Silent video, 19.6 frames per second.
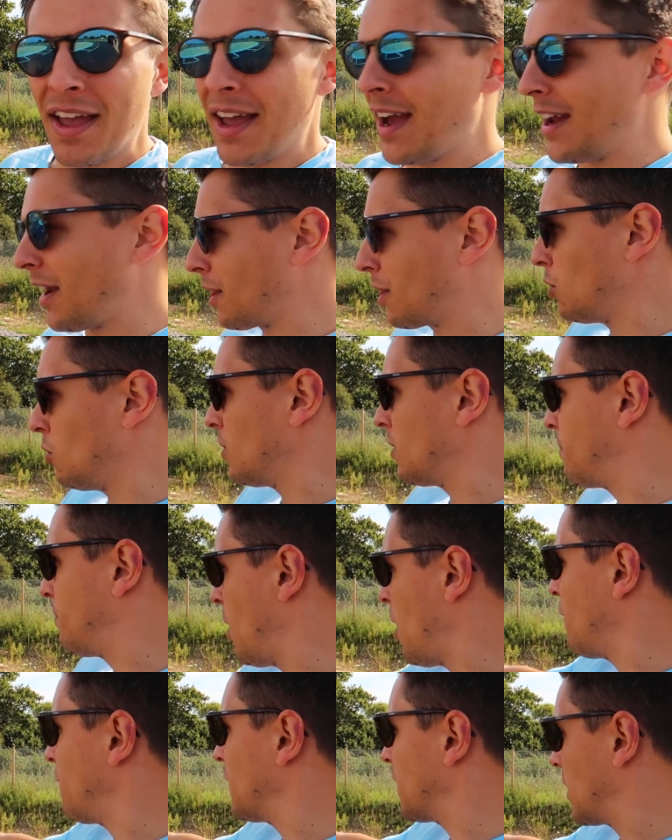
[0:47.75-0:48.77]
and I thought the
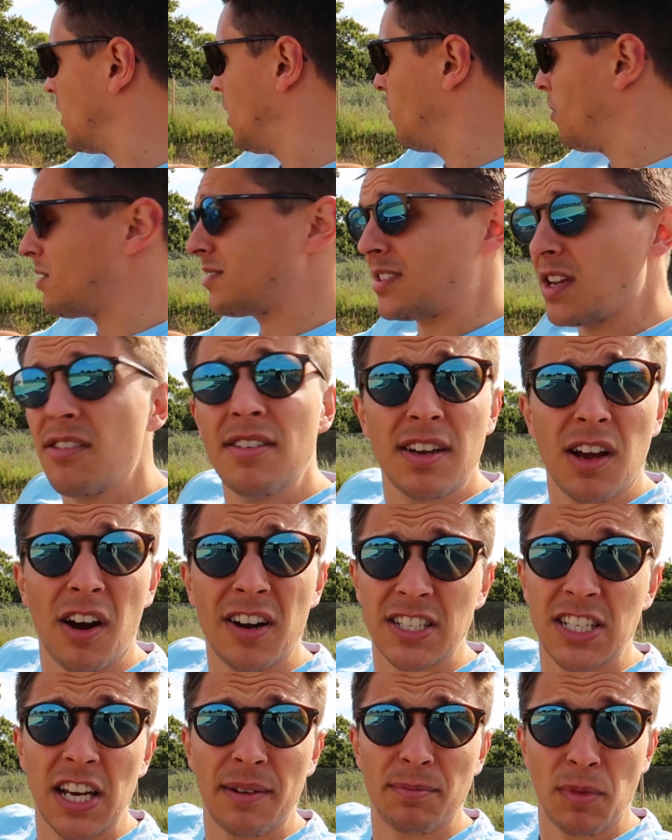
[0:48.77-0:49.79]
perfect car, well it's the only car
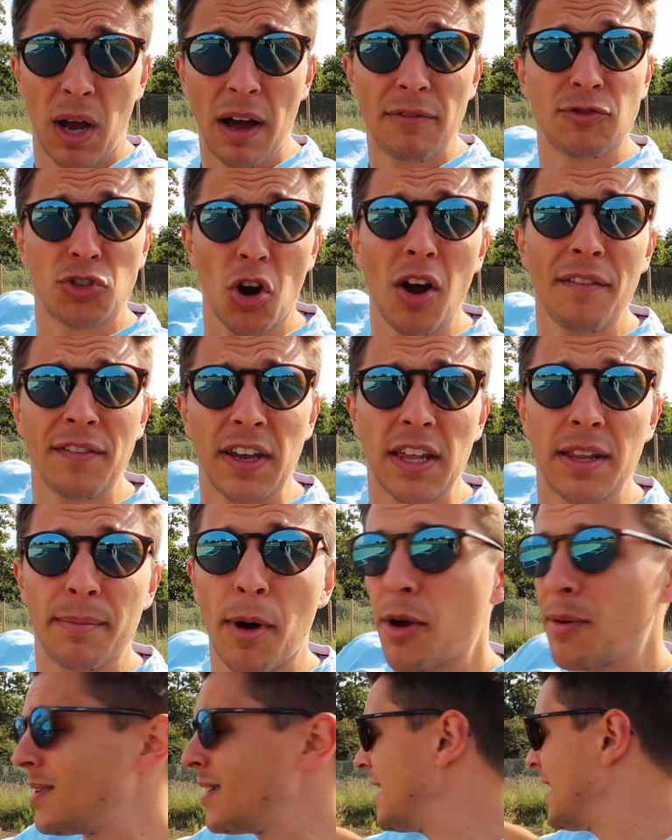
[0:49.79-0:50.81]
actually I'm driving at the
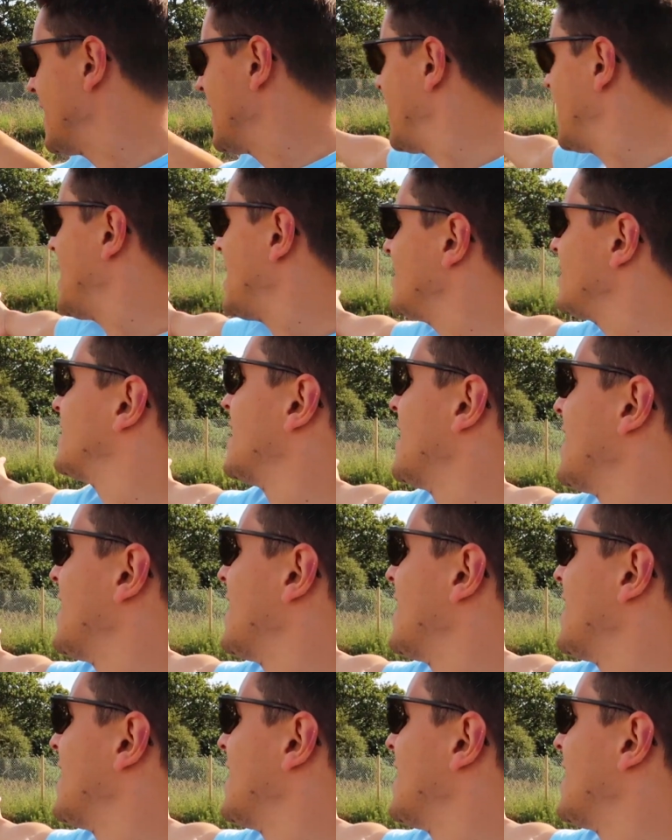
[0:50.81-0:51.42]
moment, is